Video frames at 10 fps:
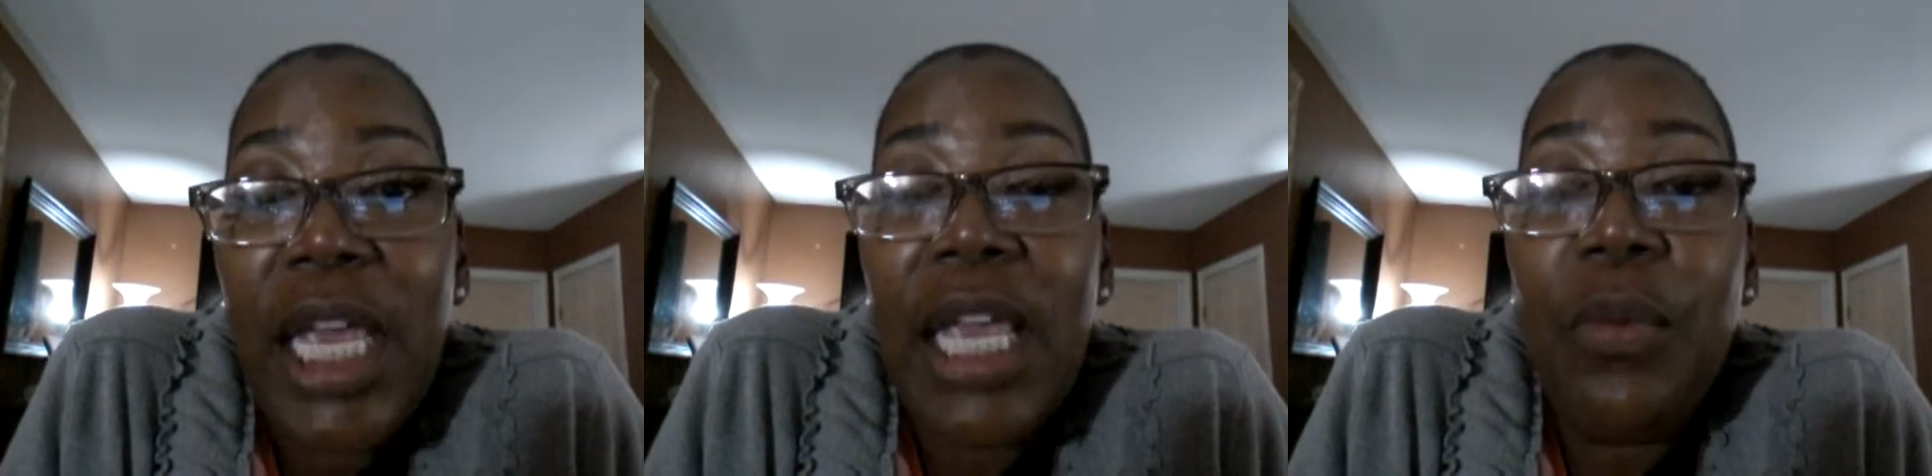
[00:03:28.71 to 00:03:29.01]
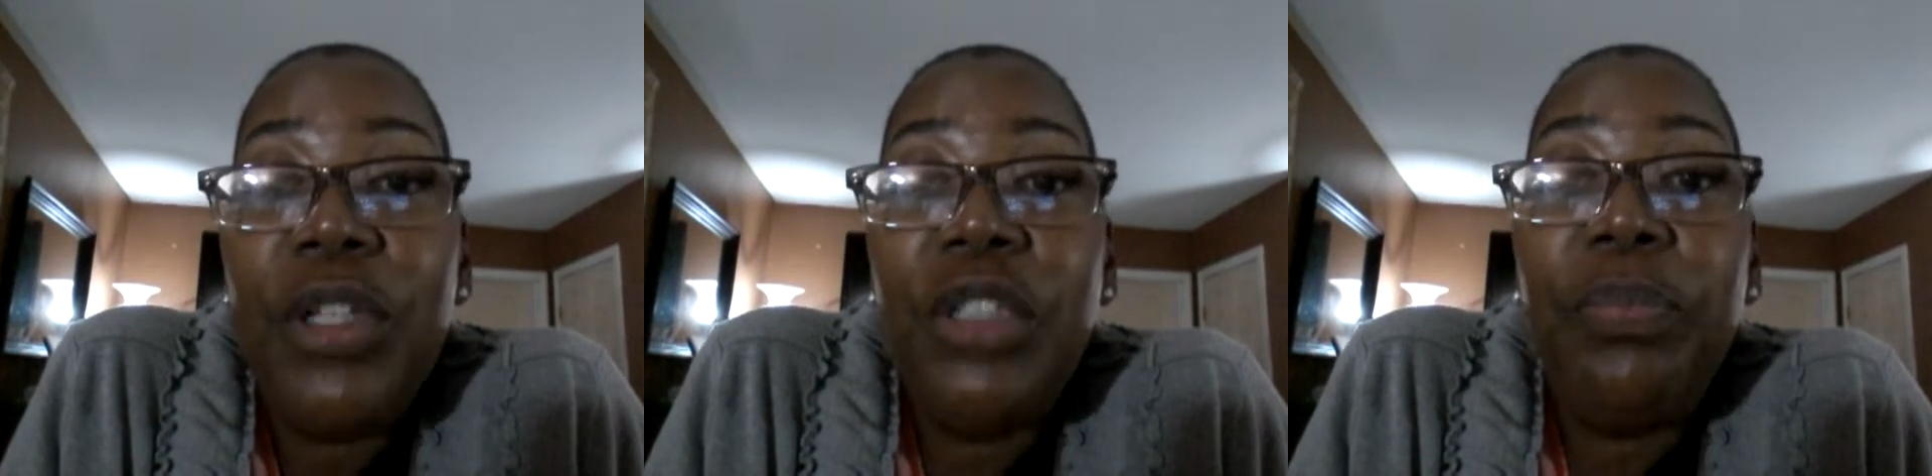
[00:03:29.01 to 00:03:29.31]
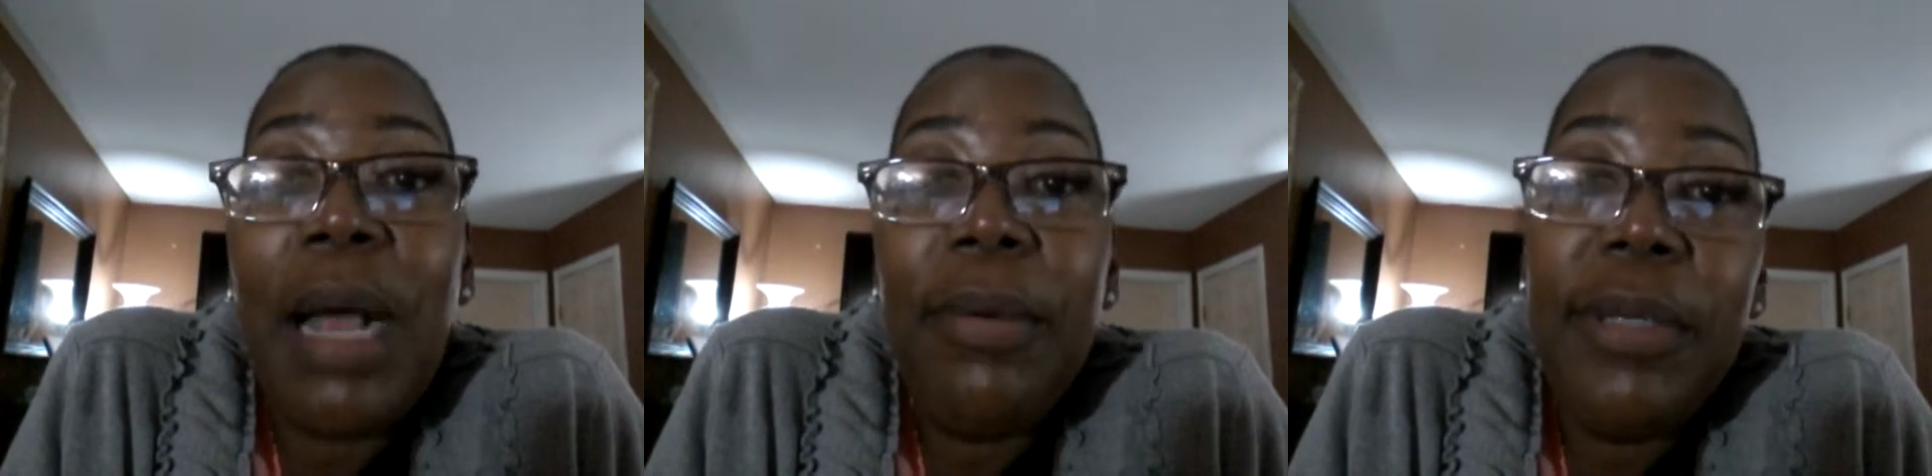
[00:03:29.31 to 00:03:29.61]
and which
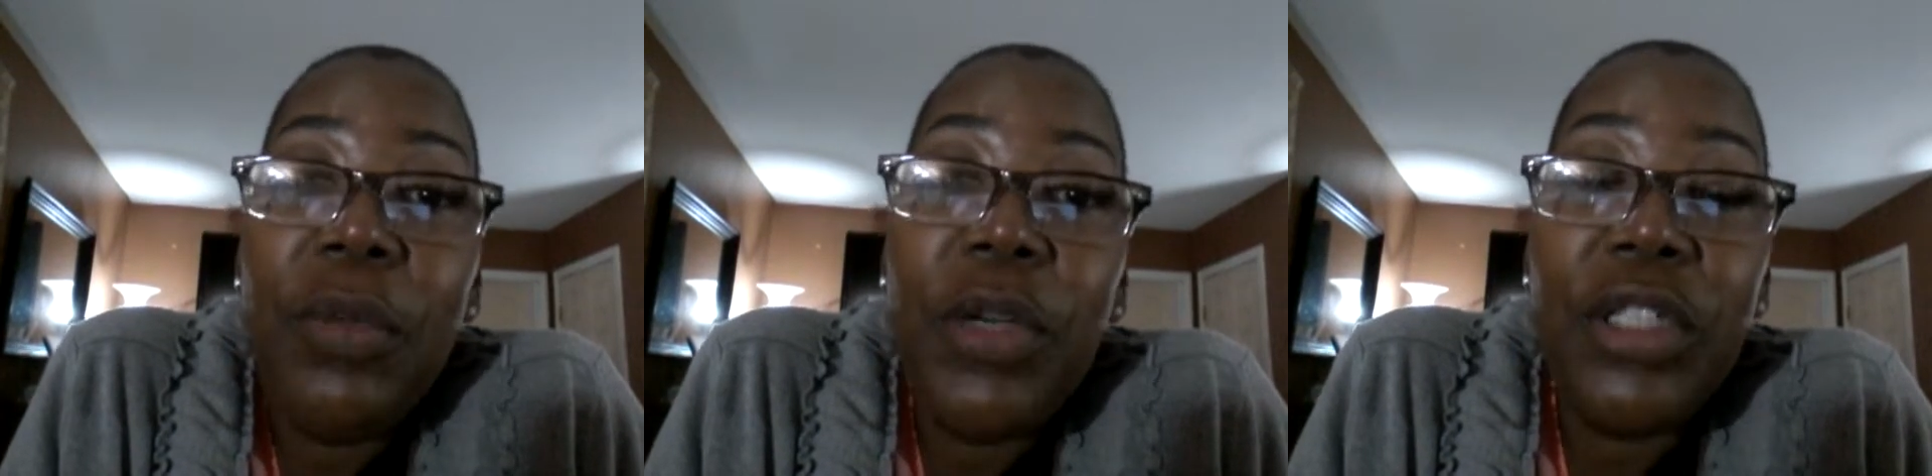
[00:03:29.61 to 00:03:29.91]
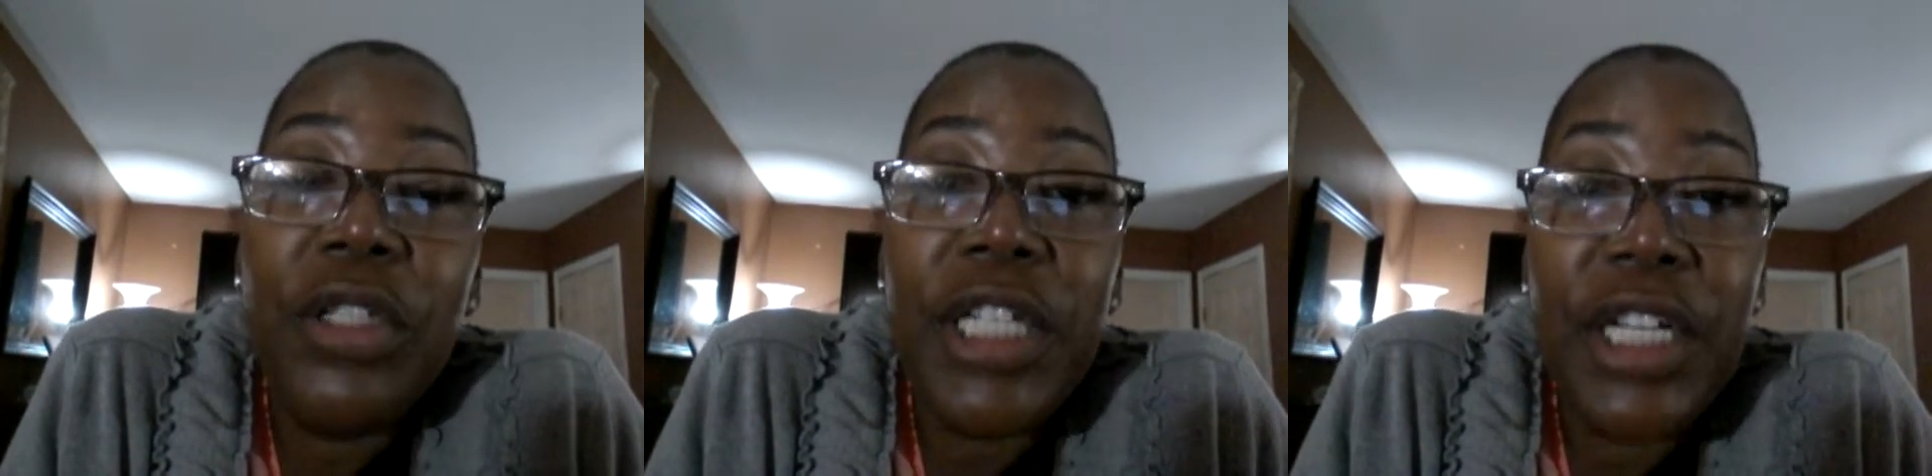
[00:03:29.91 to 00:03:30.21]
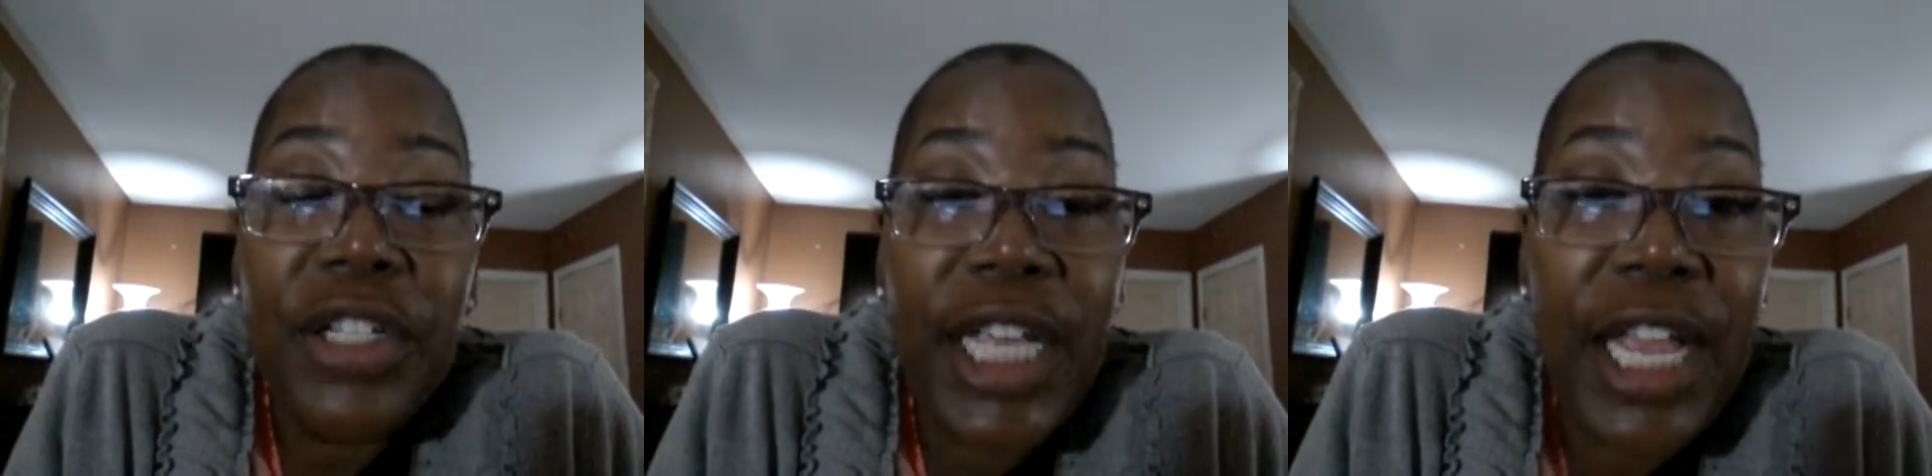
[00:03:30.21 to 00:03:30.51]
probably was a good
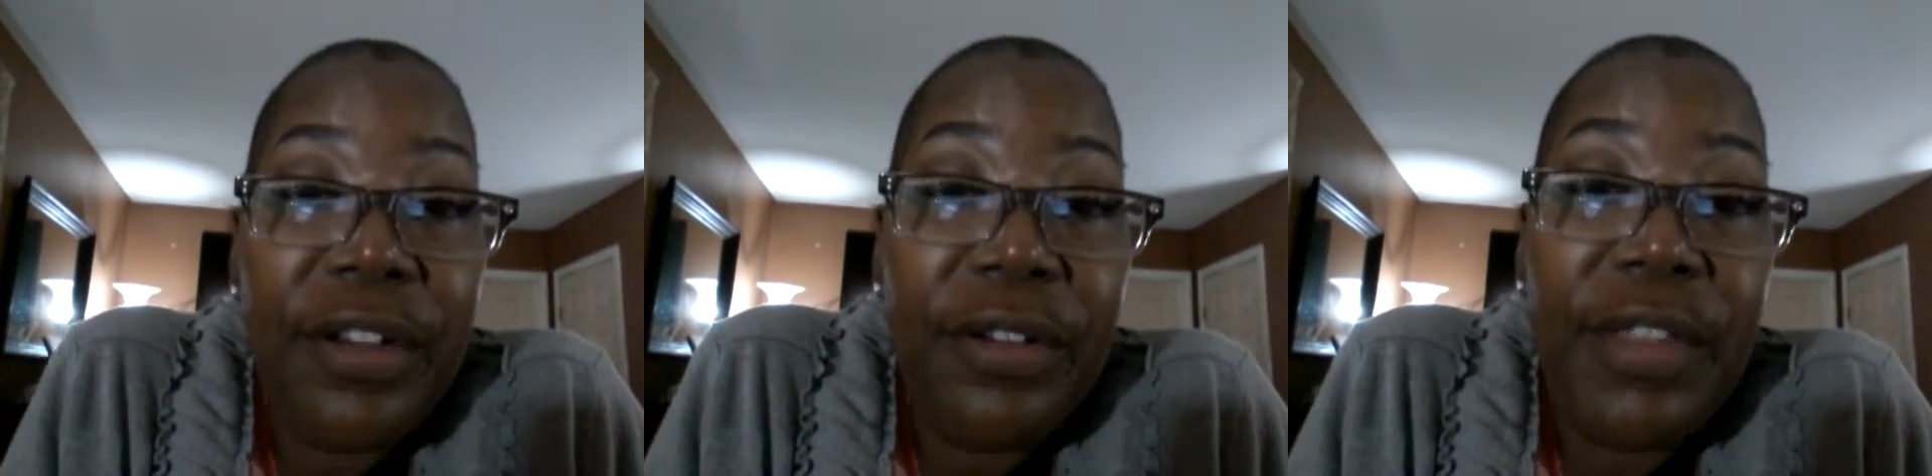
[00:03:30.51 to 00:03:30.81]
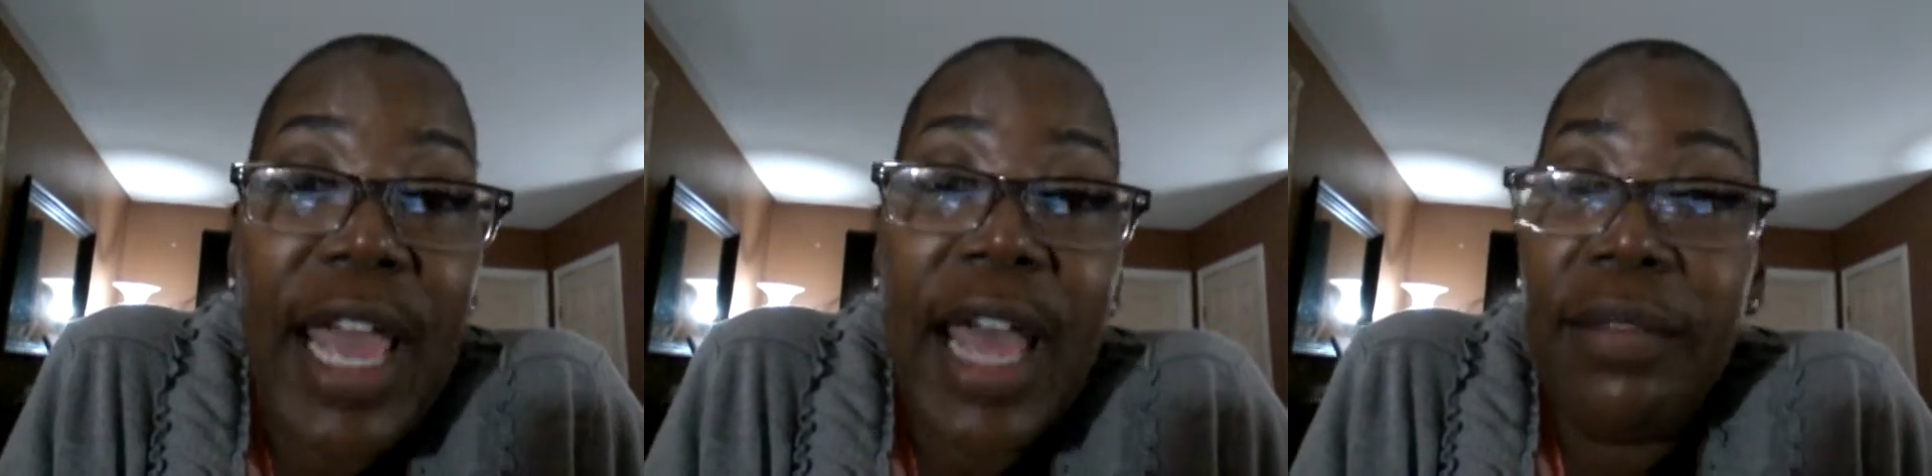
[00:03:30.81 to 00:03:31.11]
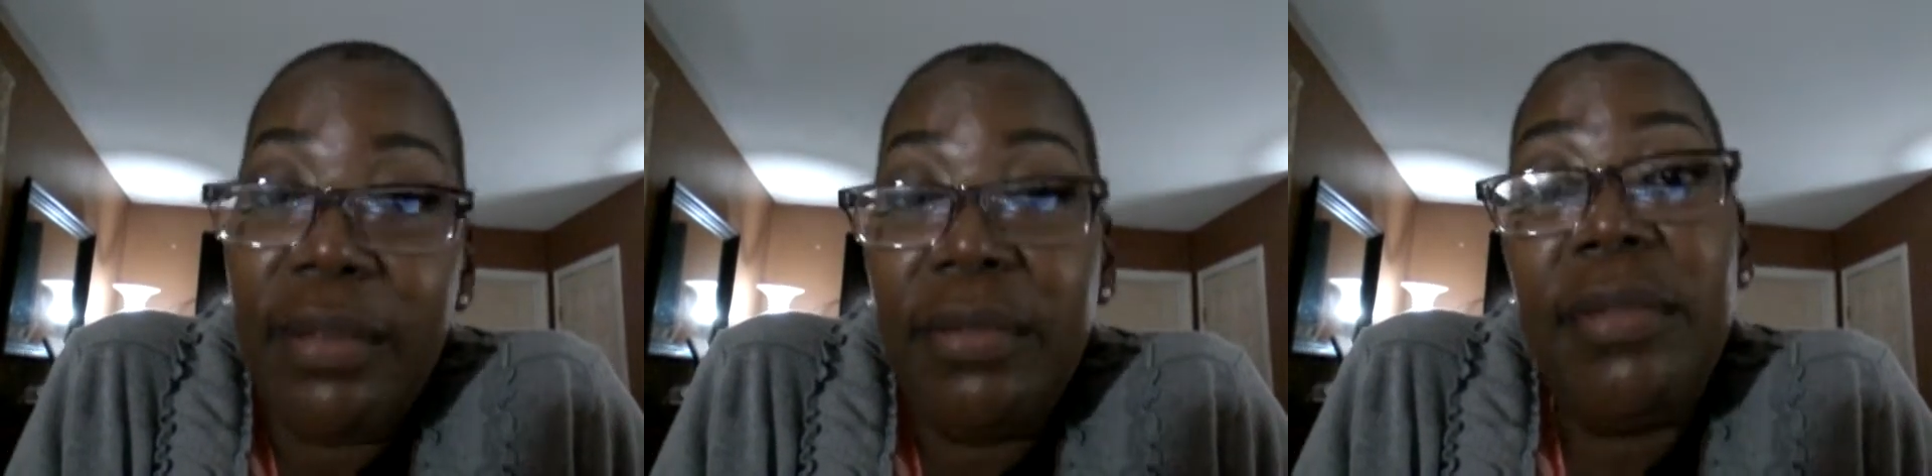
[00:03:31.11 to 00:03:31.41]
indicator that